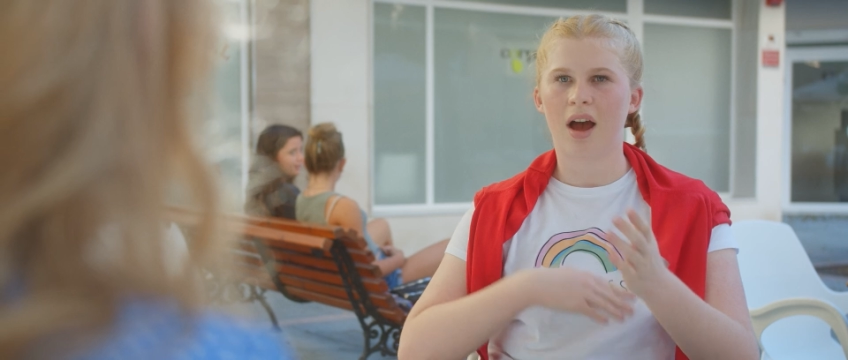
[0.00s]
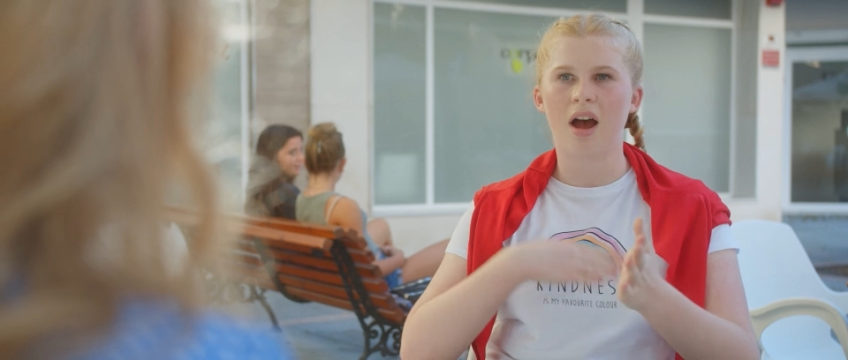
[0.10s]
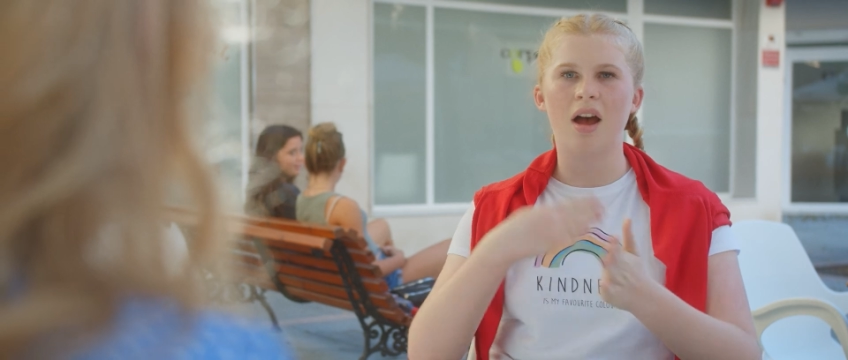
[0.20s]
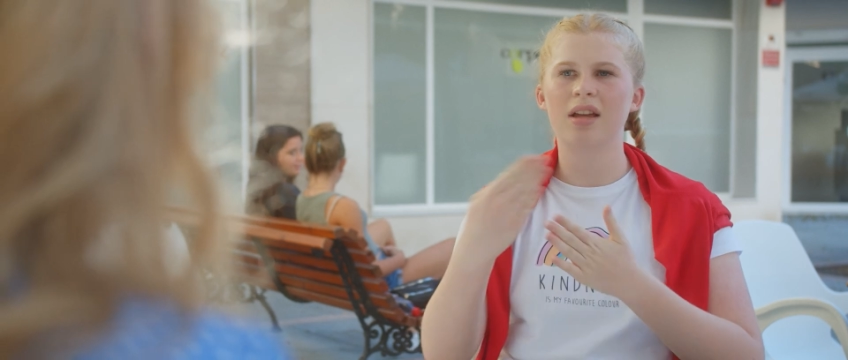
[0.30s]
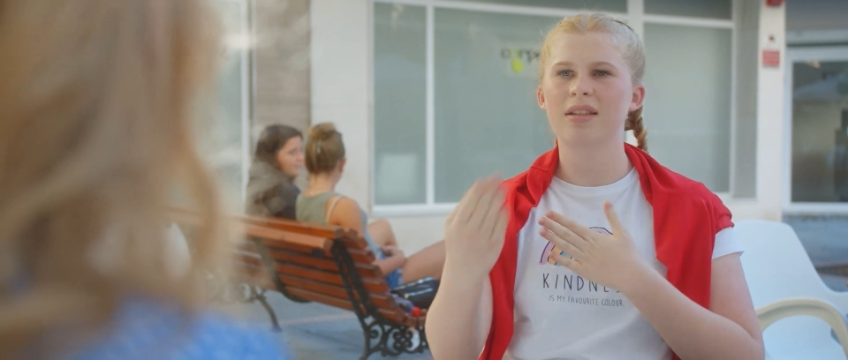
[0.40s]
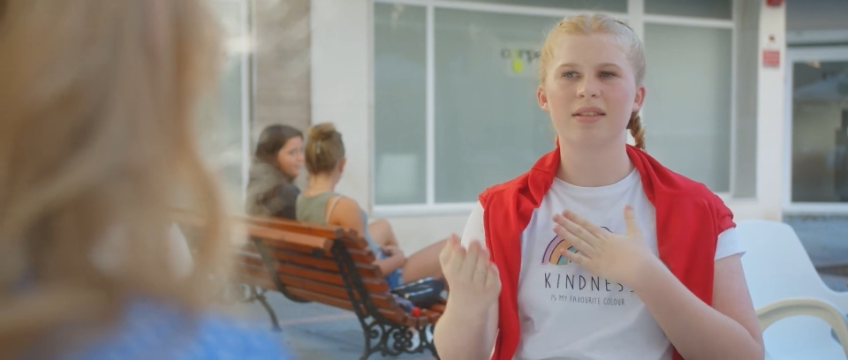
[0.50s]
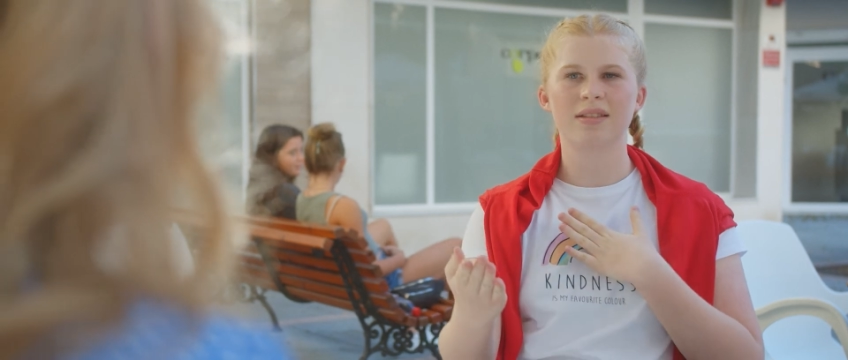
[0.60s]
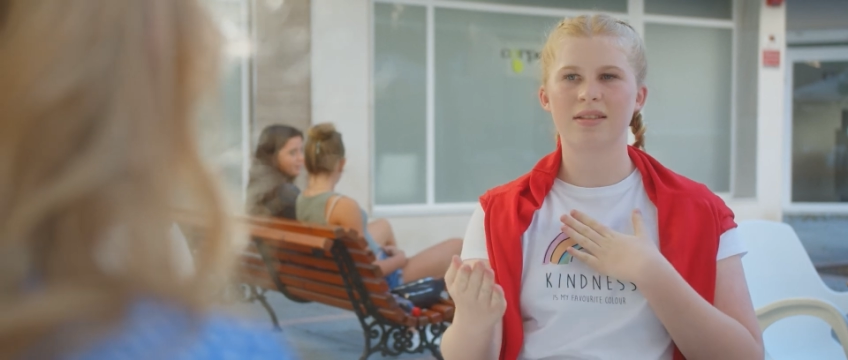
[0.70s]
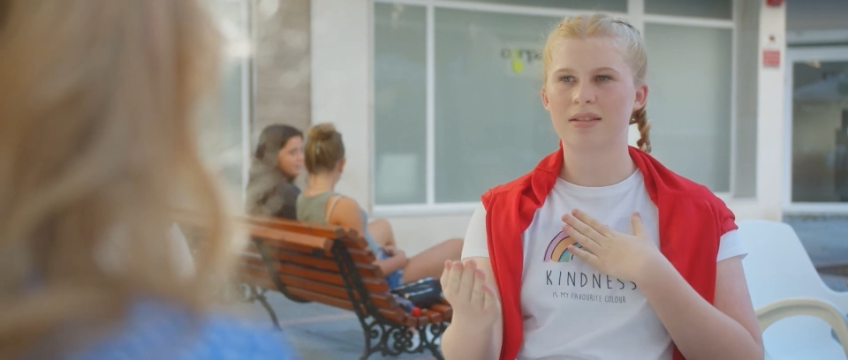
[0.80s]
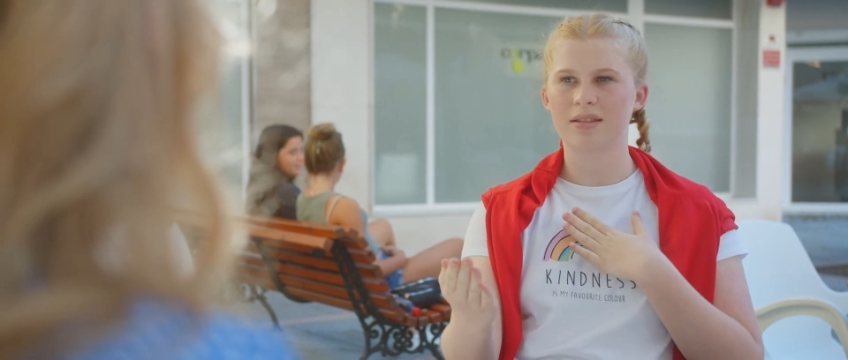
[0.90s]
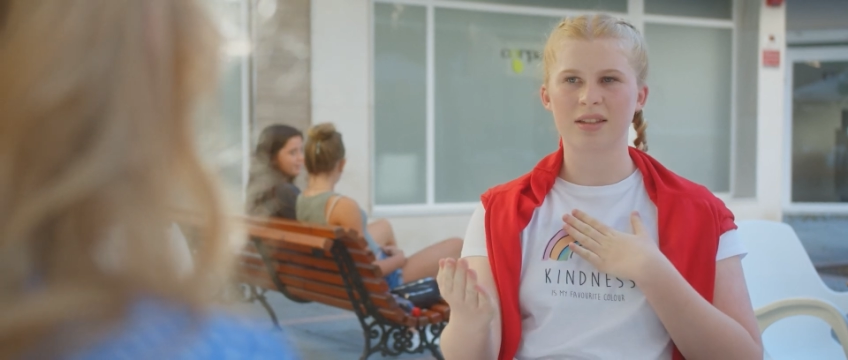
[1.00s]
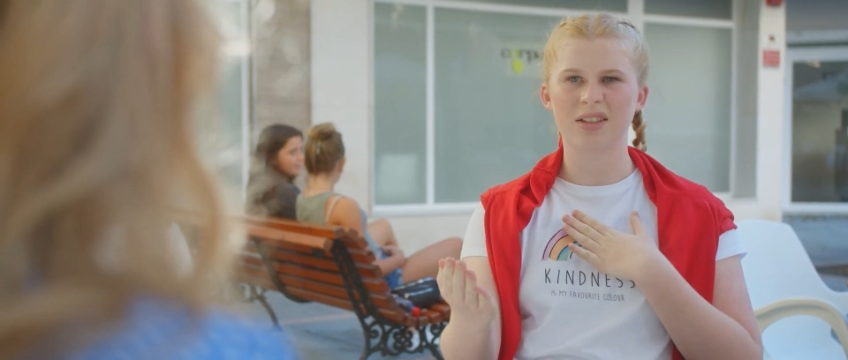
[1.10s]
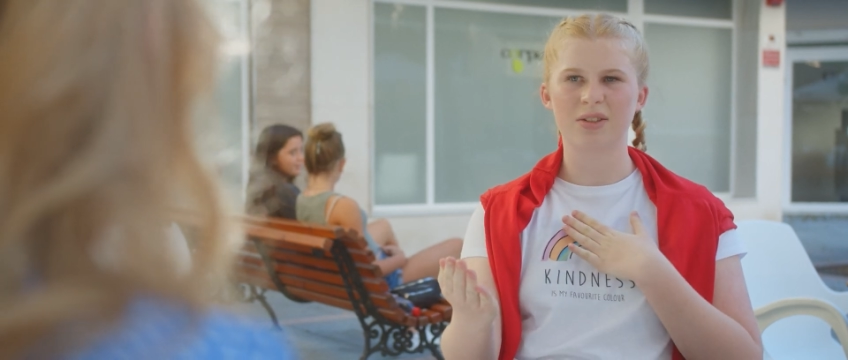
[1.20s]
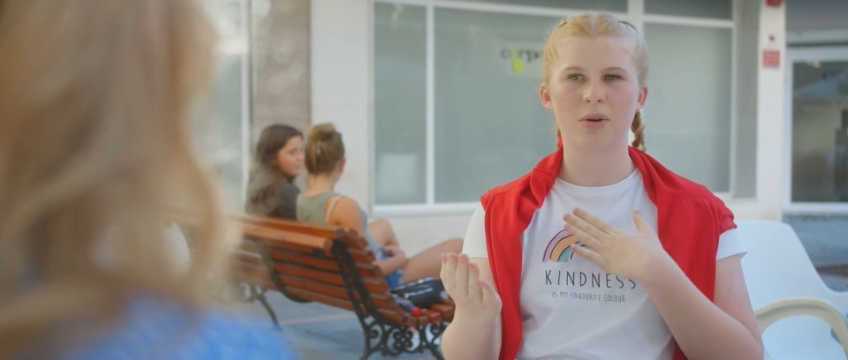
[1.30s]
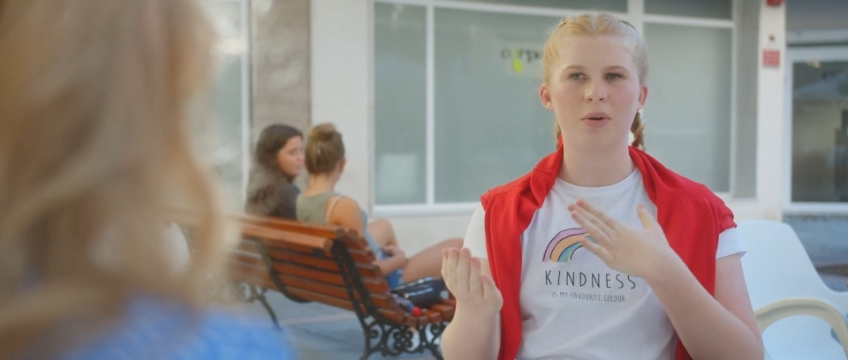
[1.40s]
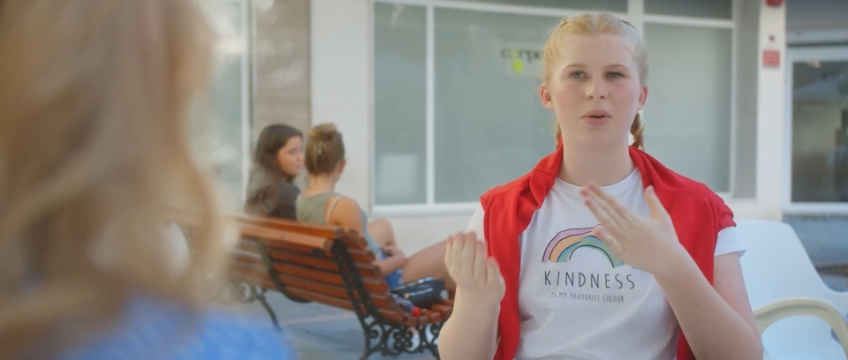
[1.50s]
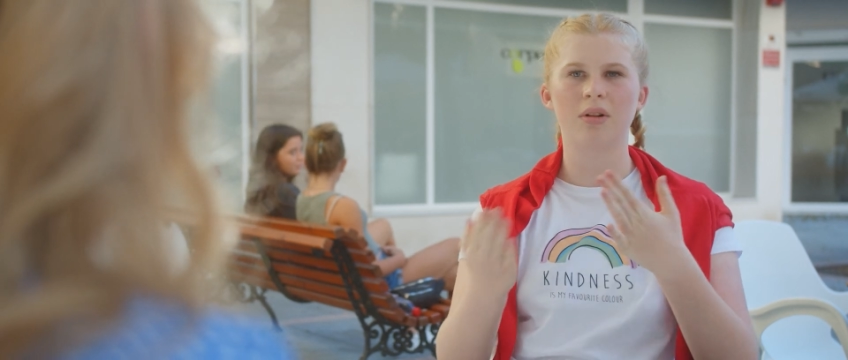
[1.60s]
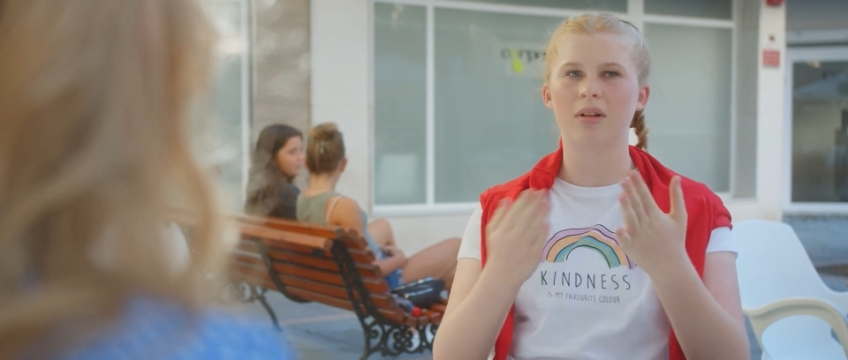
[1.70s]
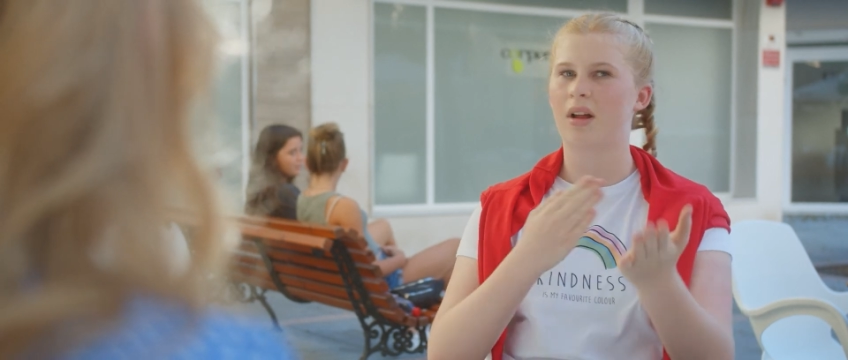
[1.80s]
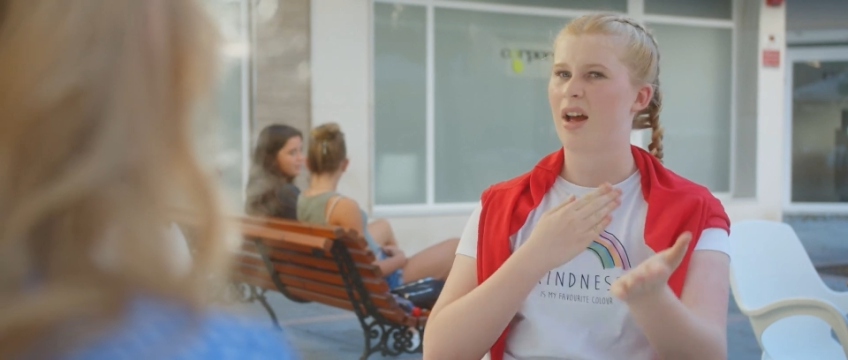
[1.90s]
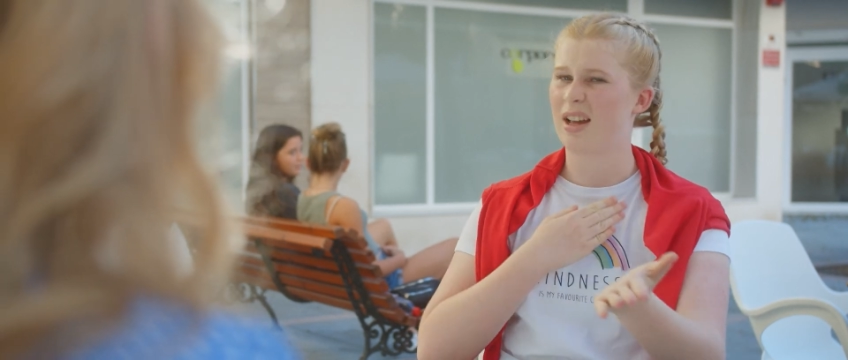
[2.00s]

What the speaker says: Us? This whole